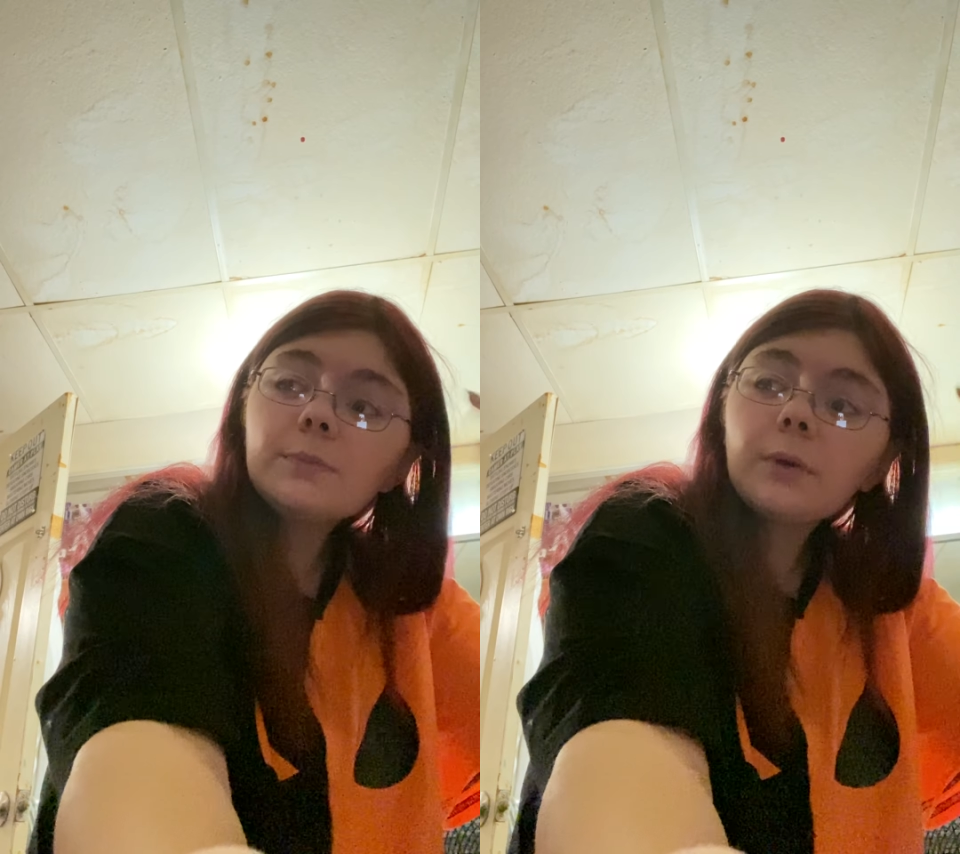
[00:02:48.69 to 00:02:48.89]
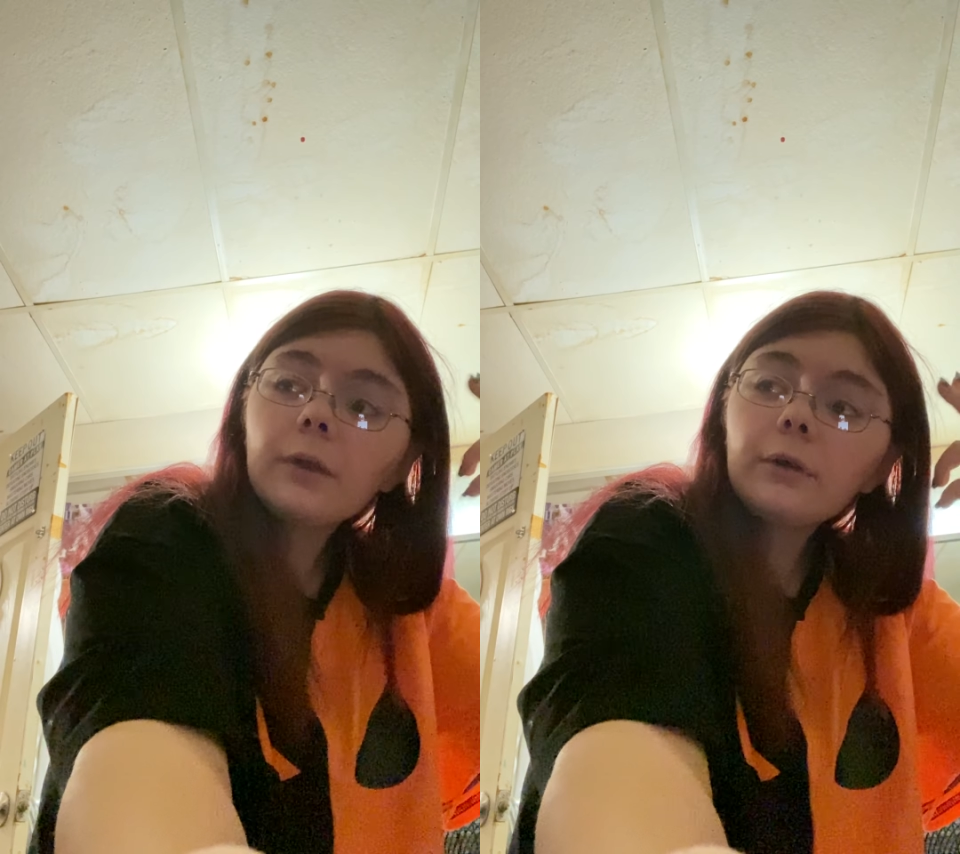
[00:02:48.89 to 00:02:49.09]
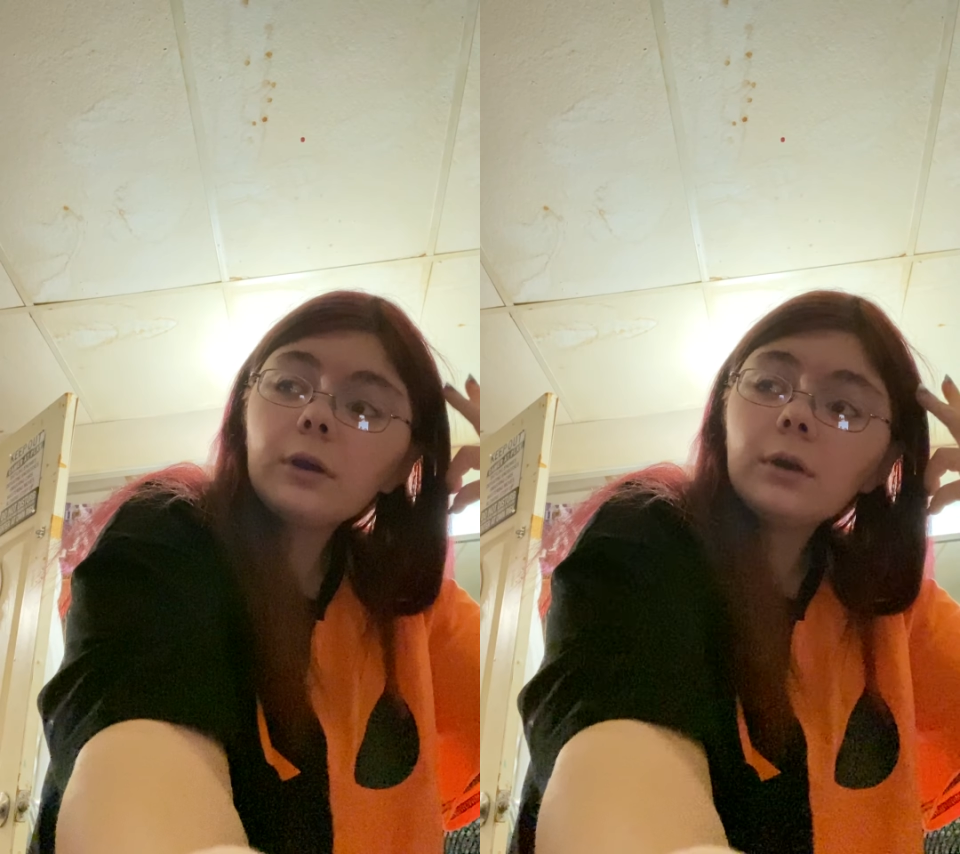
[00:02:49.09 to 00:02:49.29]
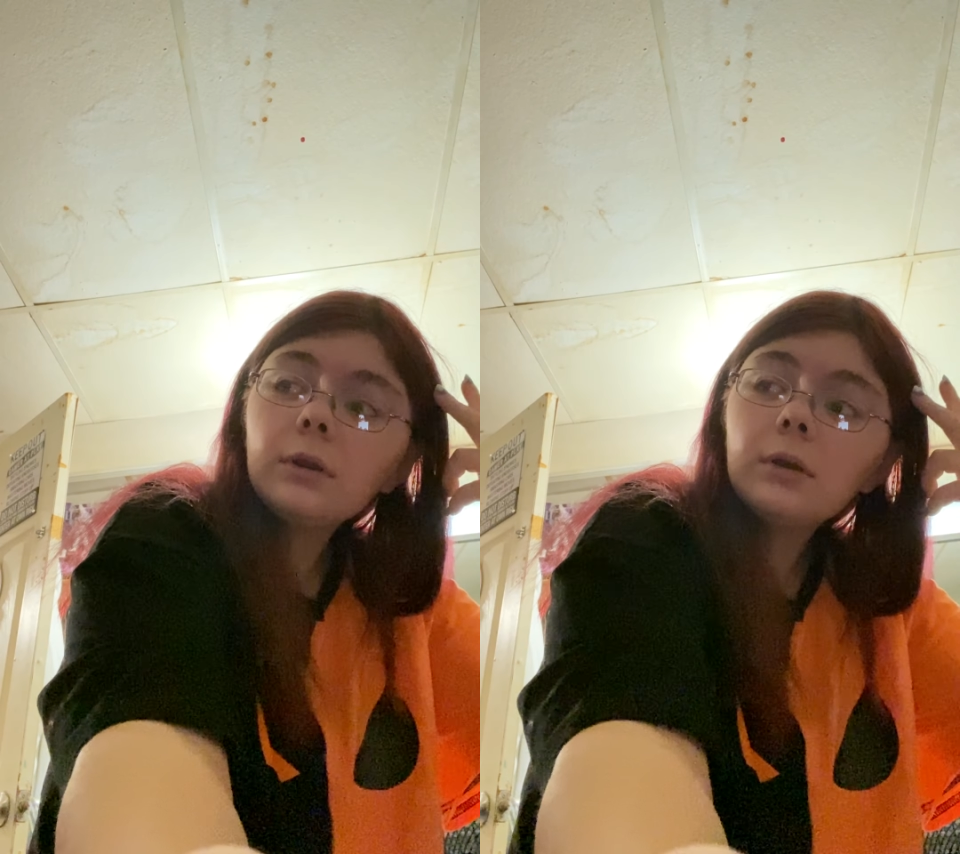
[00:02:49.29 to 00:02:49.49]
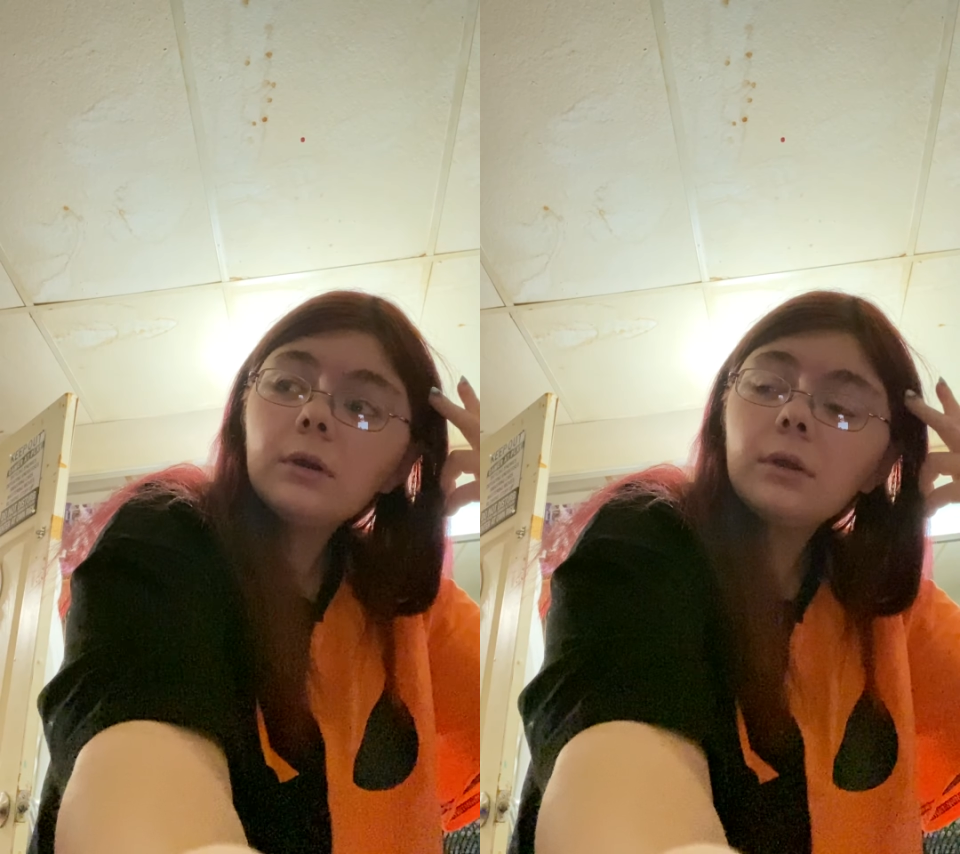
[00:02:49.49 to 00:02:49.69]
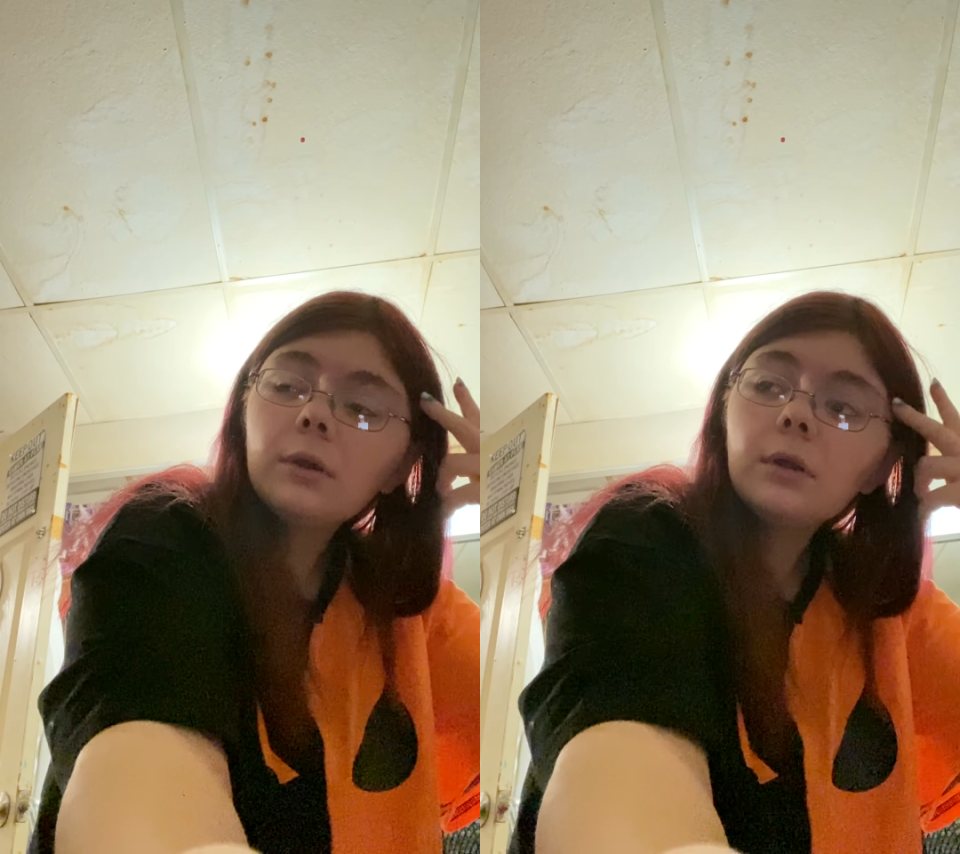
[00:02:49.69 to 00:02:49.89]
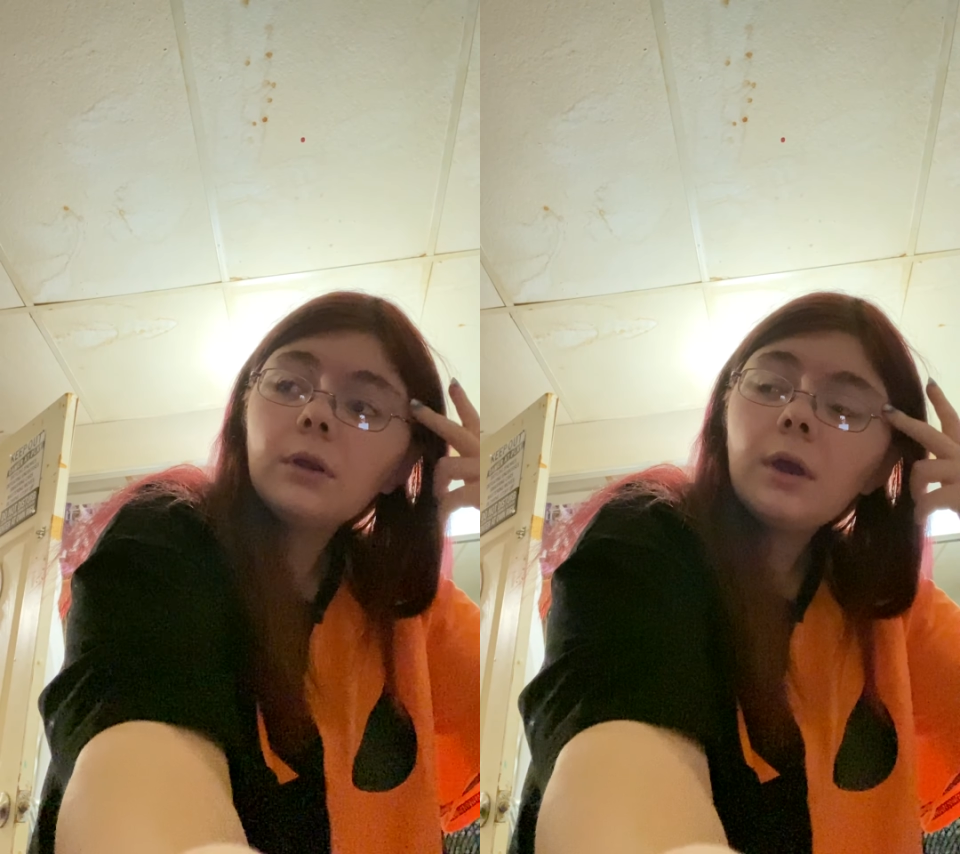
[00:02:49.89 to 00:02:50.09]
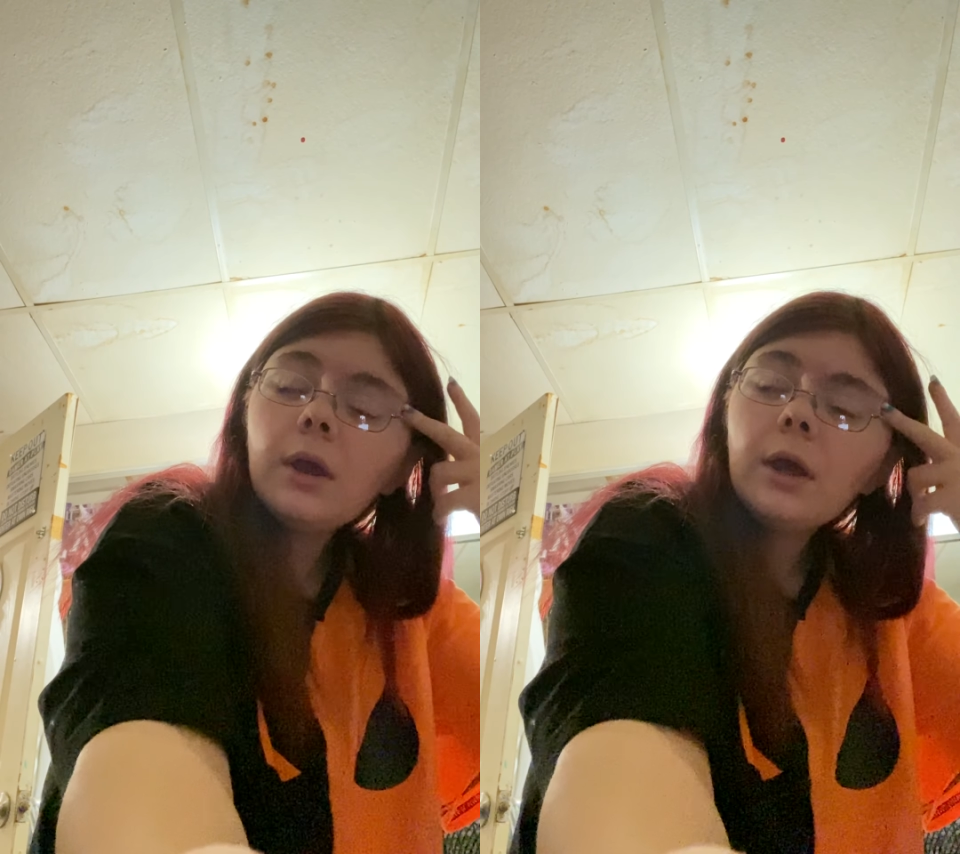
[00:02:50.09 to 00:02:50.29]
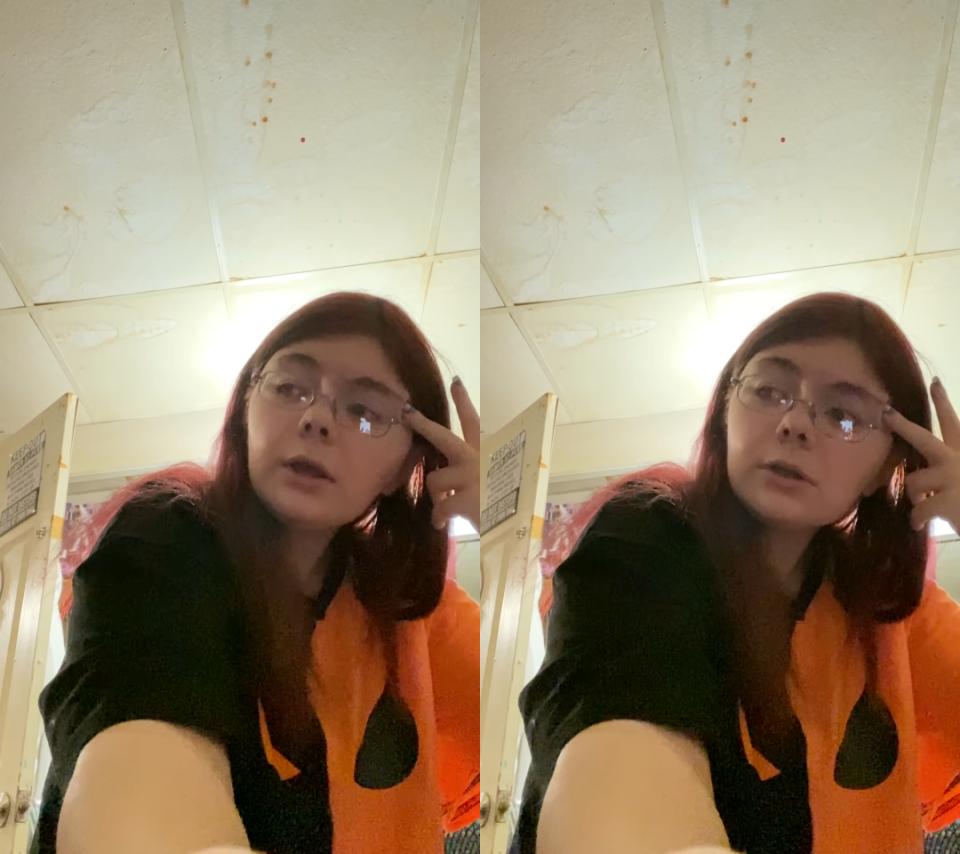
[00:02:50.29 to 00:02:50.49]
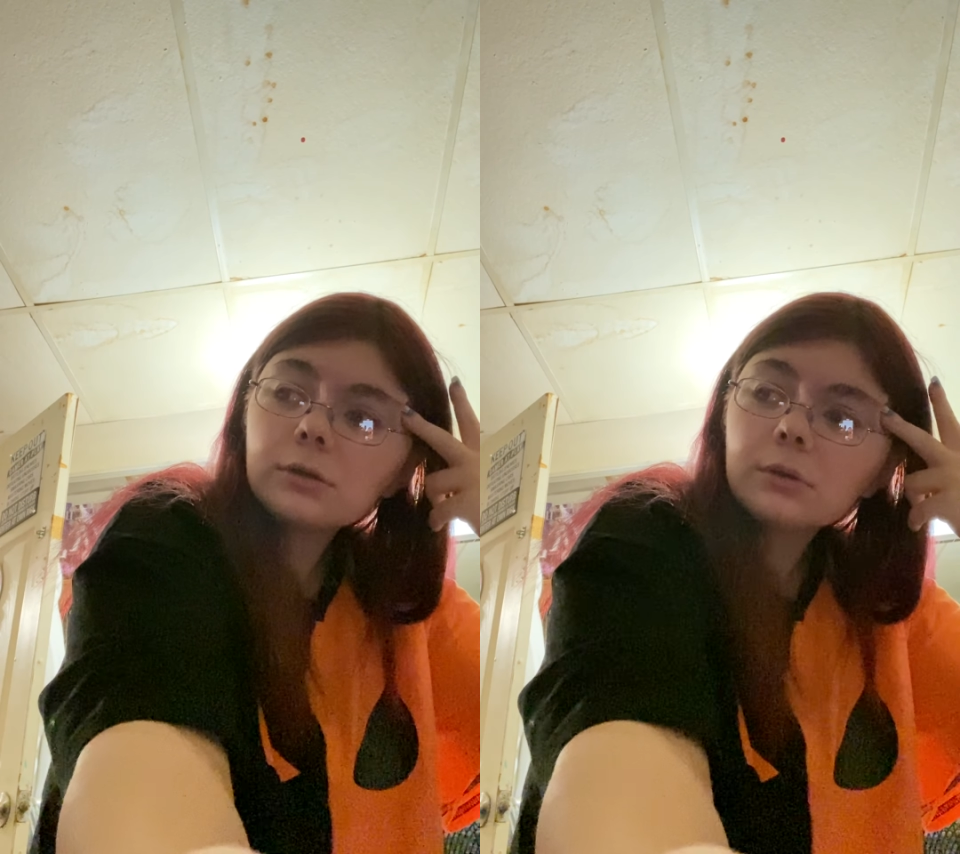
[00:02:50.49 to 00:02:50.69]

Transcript: brother, his